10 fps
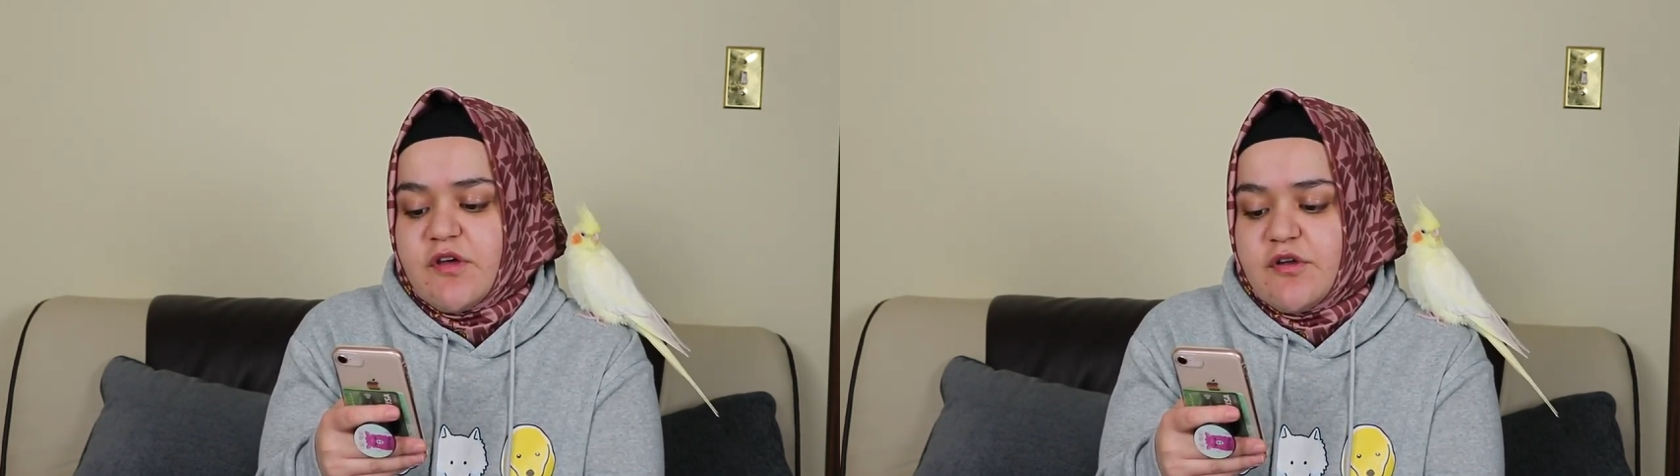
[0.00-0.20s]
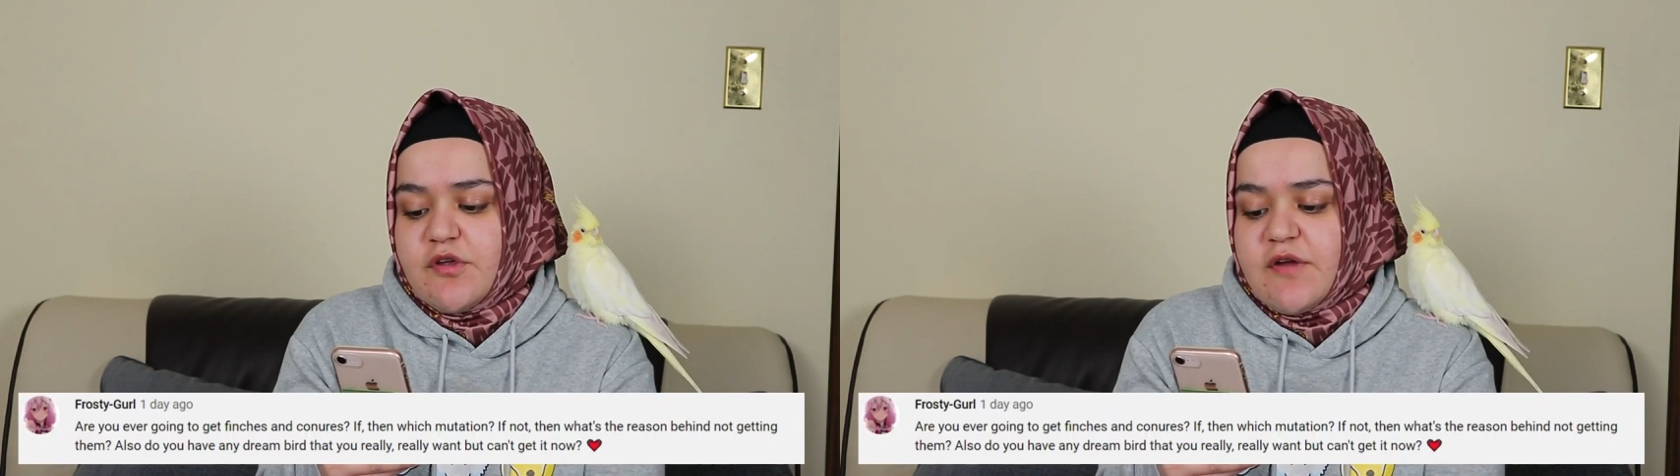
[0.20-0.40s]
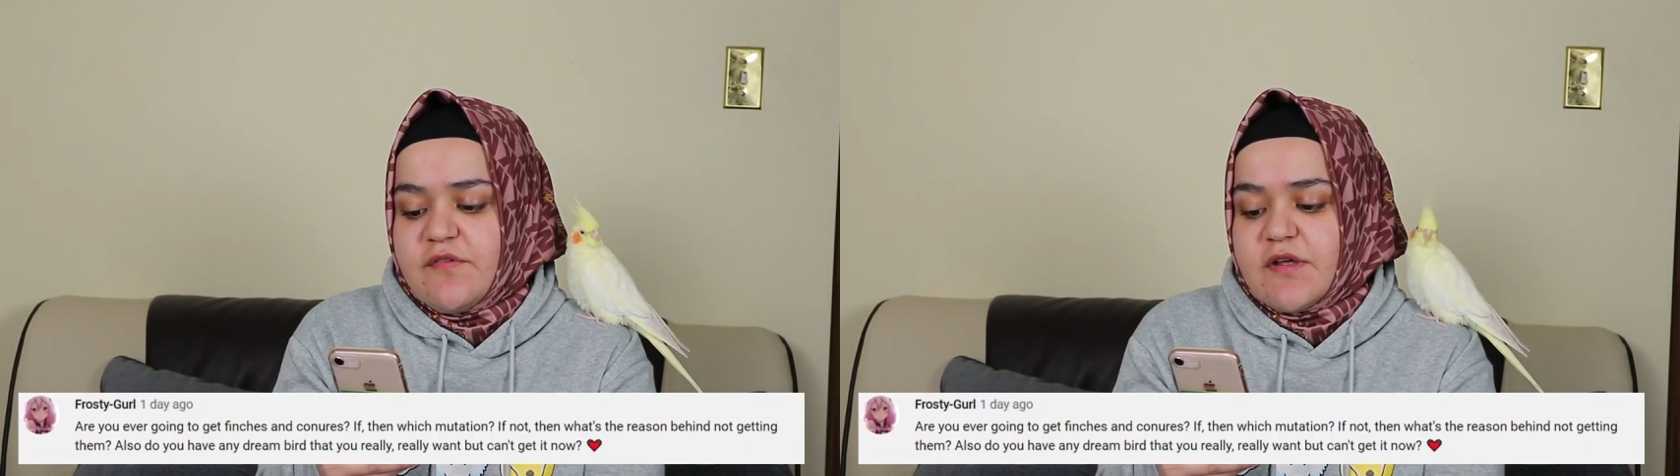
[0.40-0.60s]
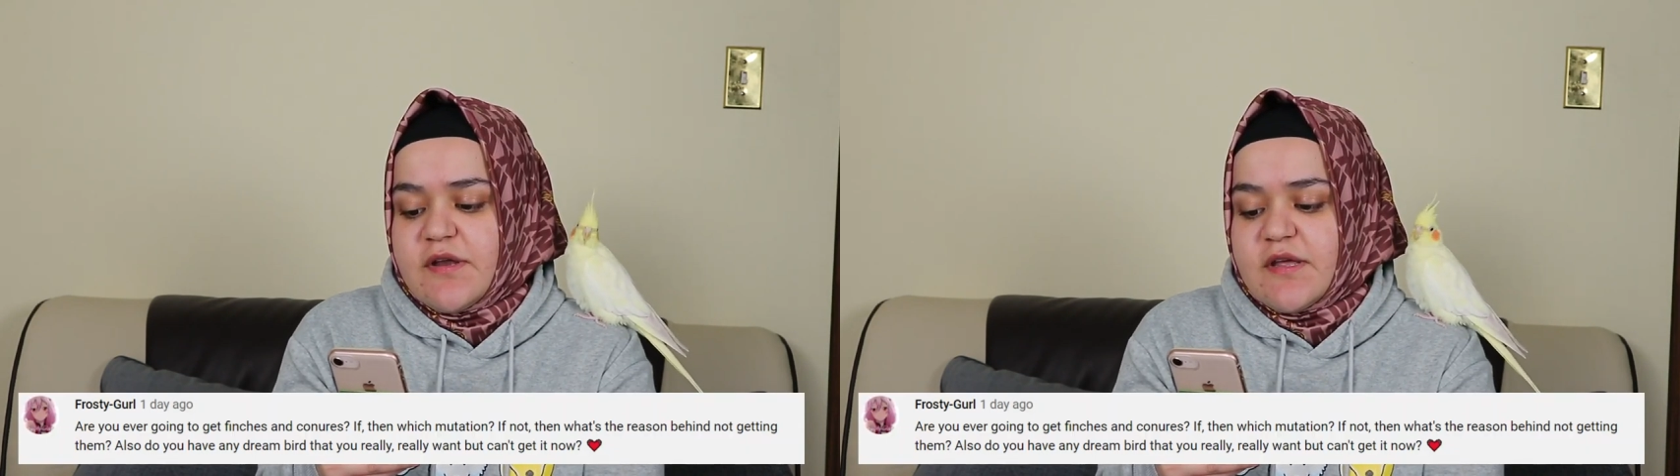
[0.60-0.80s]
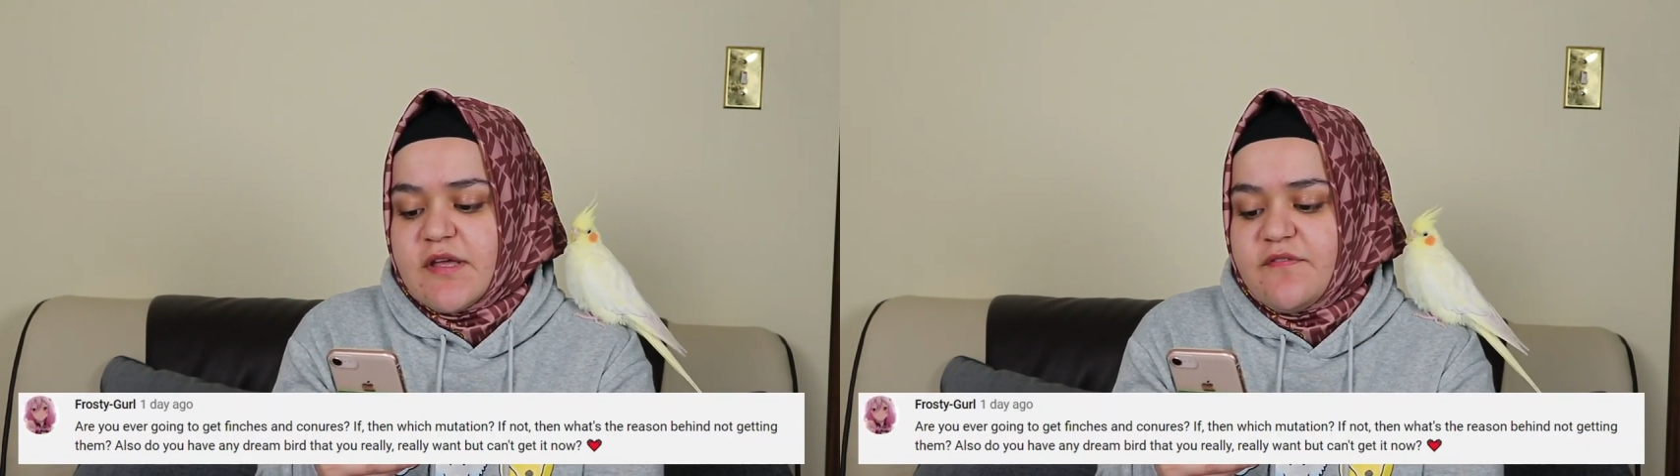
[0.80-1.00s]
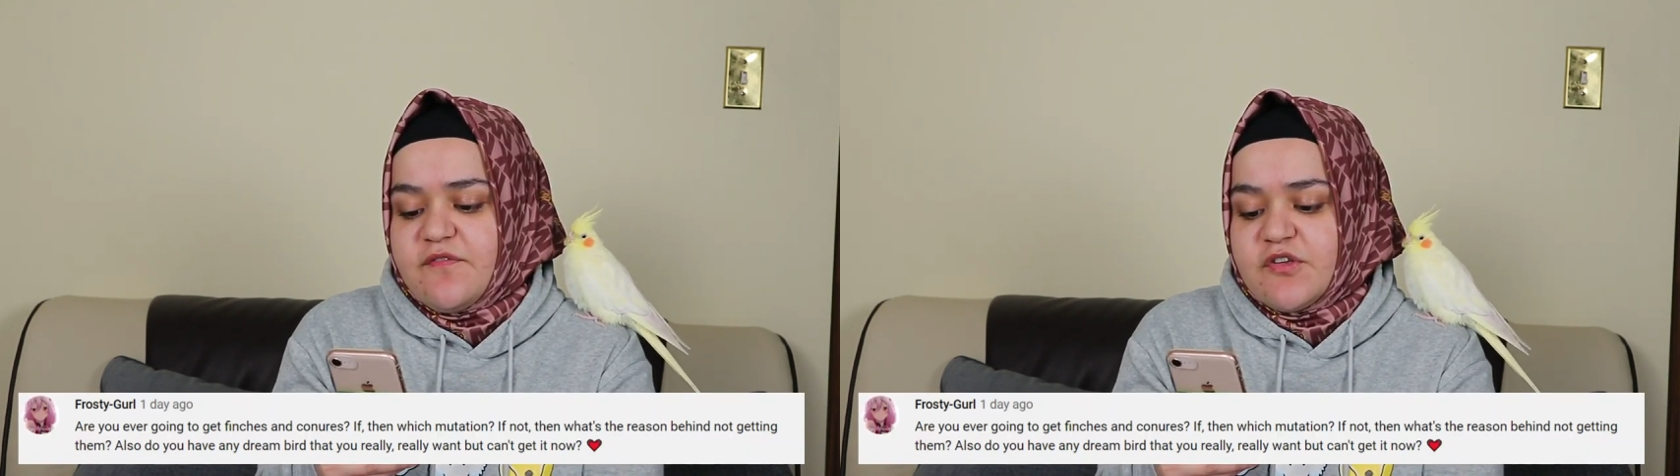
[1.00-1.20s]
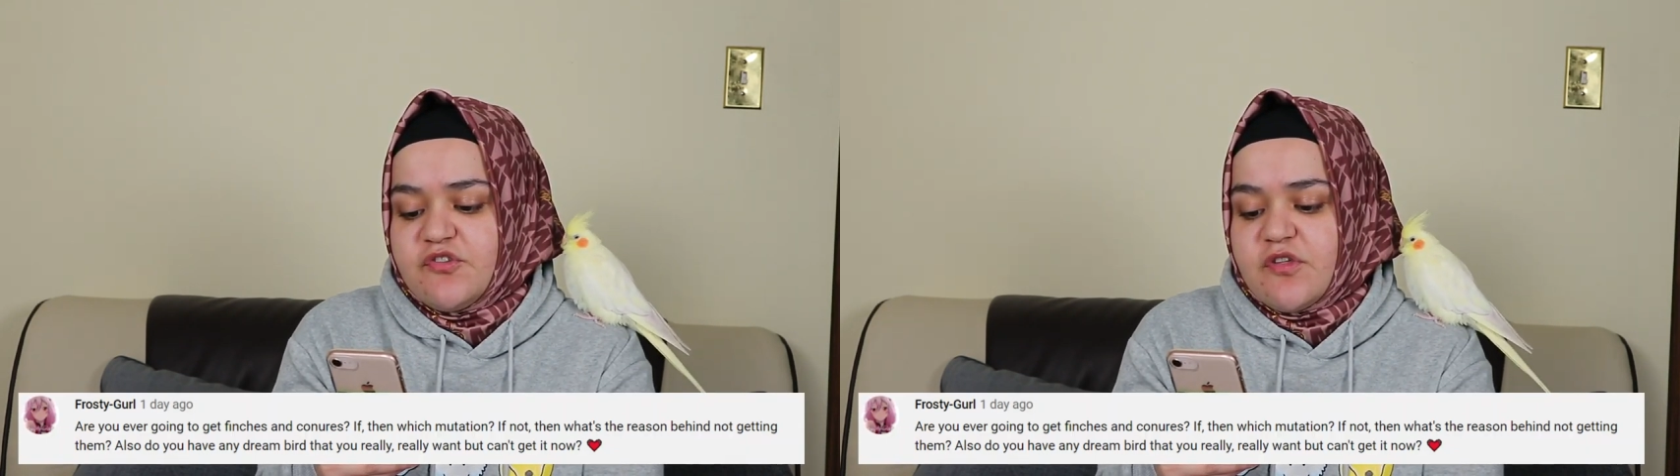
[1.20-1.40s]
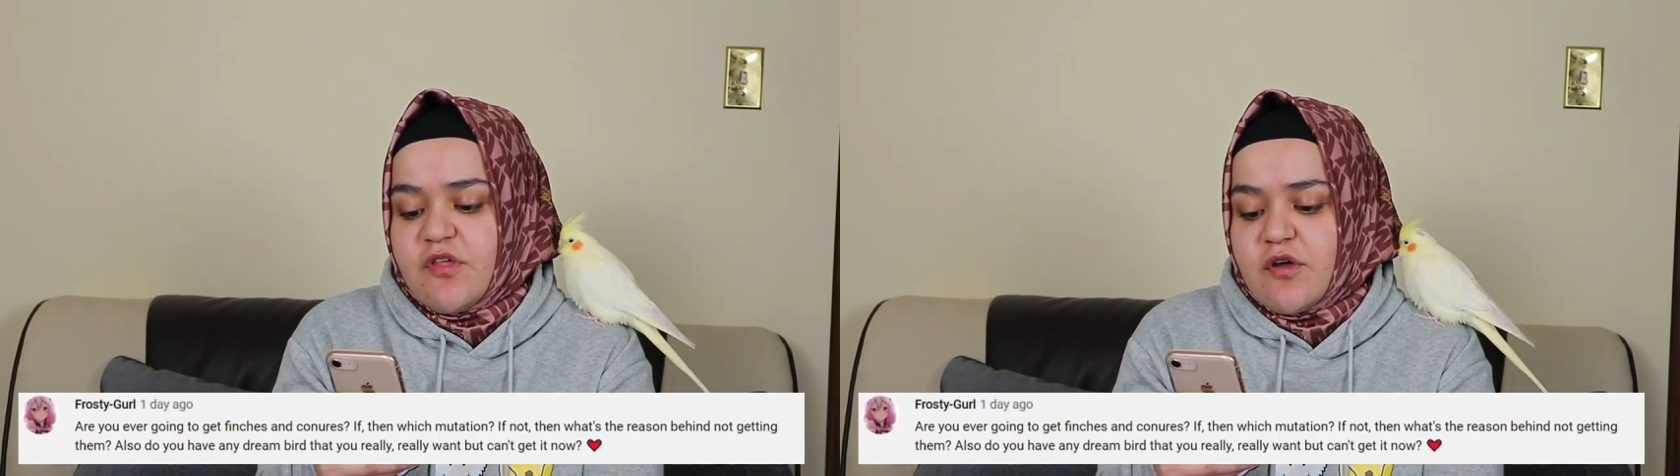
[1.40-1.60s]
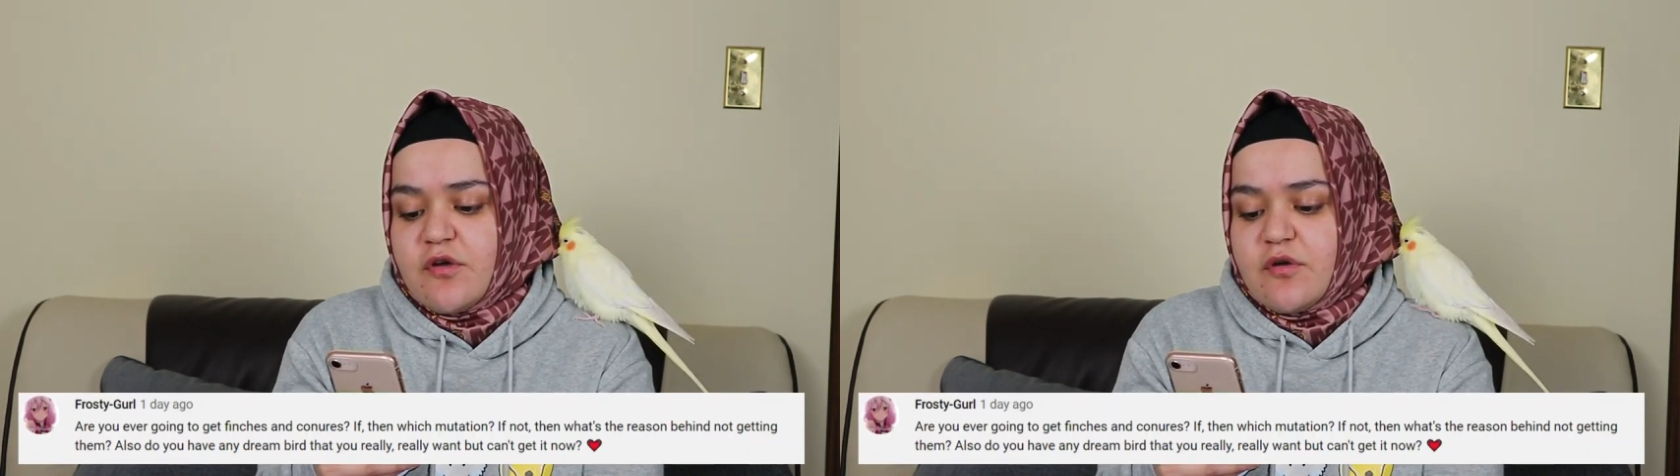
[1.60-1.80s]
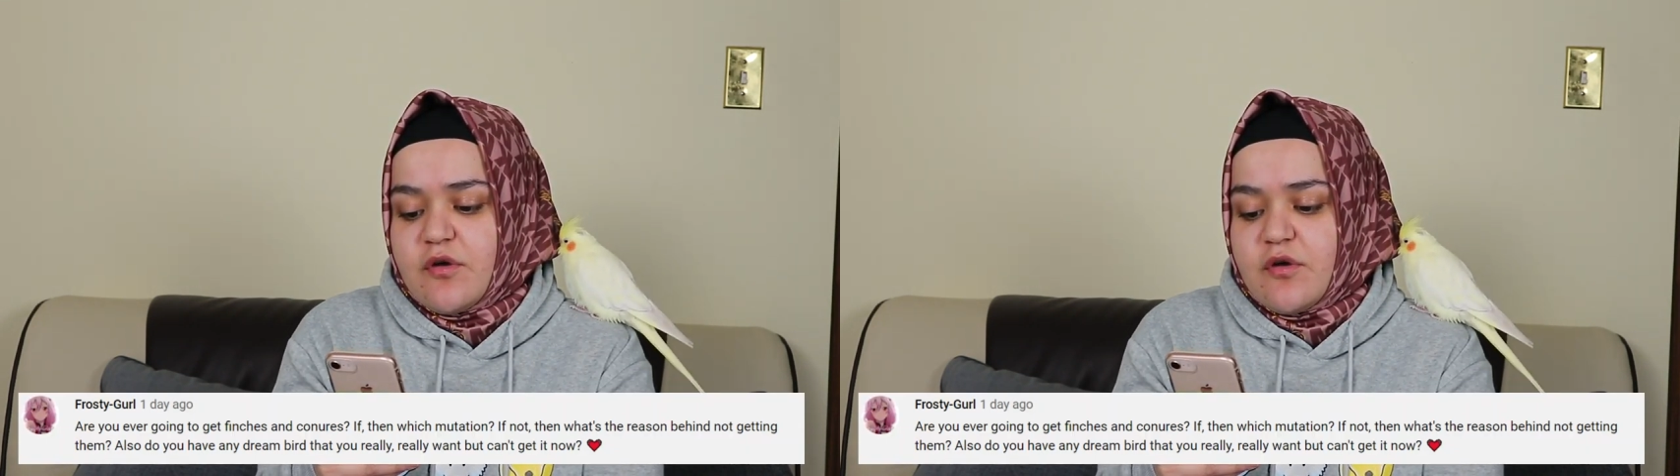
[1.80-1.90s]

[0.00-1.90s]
are you ever gonna get finches and